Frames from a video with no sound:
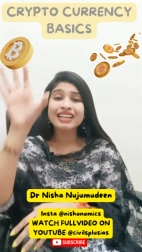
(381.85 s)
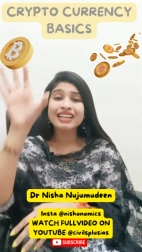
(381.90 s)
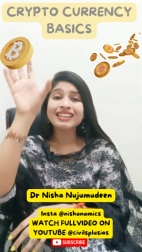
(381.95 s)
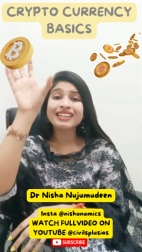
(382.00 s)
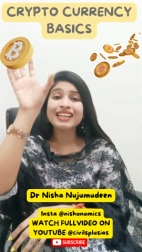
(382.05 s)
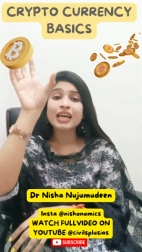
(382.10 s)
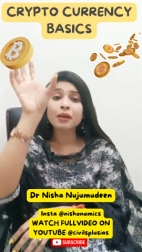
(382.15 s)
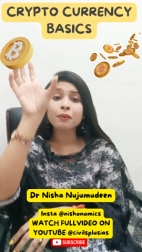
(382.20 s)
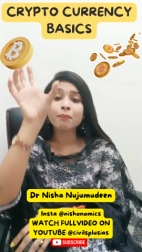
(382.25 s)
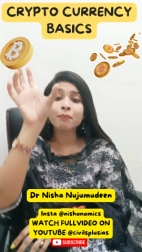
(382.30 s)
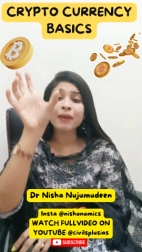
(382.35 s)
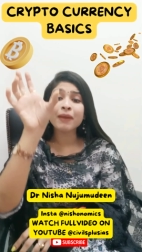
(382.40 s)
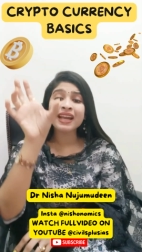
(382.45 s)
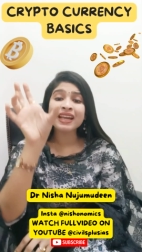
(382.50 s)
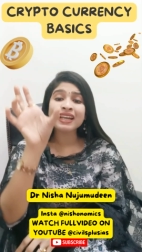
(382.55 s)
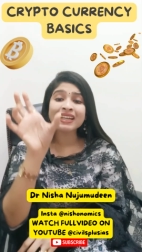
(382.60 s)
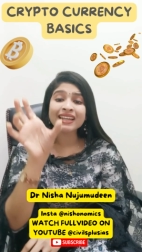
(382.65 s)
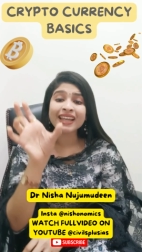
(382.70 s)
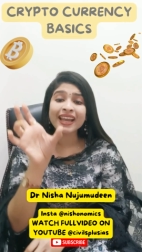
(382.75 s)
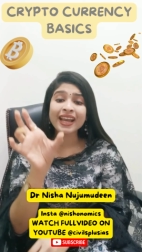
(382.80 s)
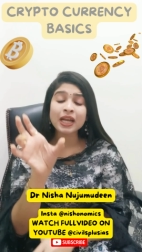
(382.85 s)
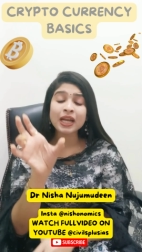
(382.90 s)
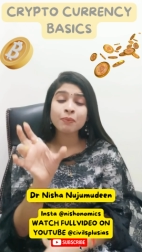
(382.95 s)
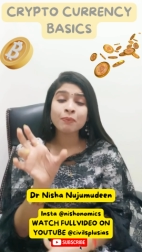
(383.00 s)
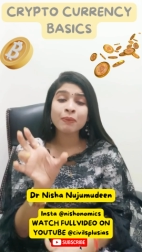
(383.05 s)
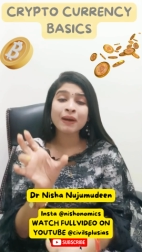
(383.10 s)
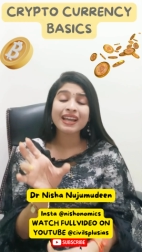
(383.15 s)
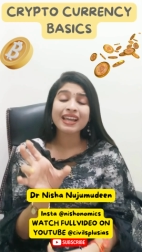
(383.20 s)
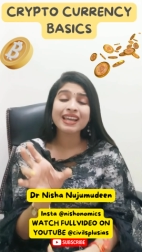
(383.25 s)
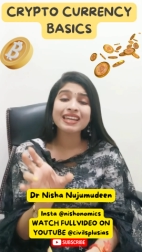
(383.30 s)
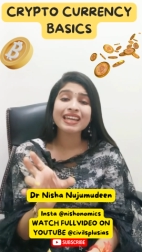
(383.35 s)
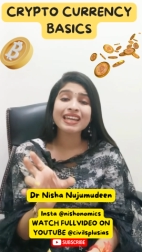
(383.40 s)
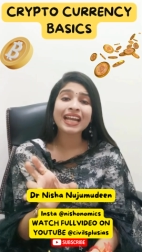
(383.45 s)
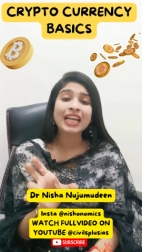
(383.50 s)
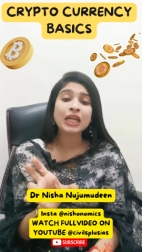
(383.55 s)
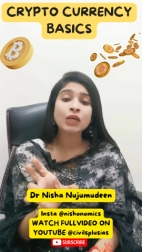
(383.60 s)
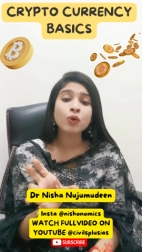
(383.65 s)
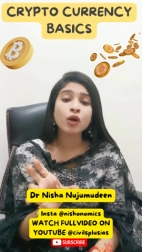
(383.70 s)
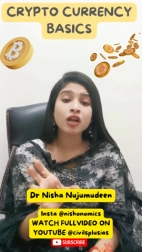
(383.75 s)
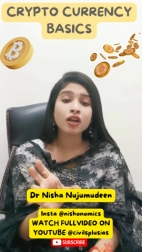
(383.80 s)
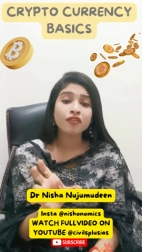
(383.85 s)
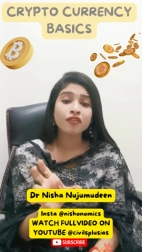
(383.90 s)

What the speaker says: they are maintained by a network